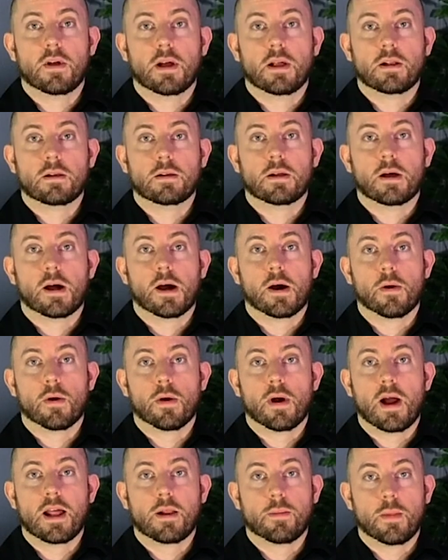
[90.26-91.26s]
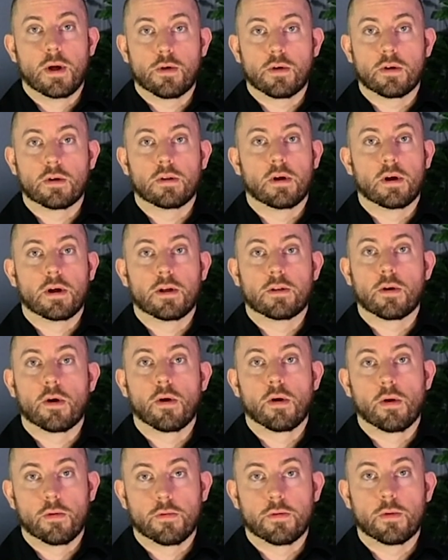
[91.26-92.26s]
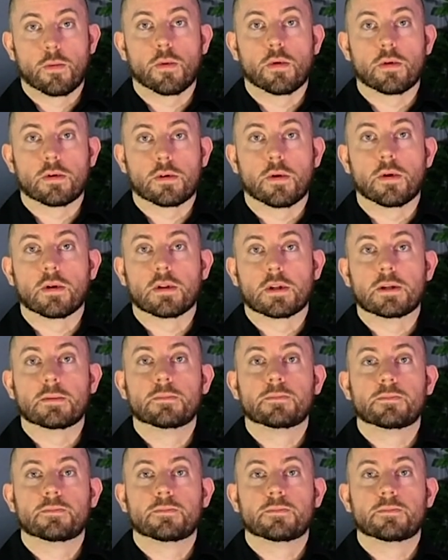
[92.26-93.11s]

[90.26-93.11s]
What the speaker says: then our animation clients are all over the world currently.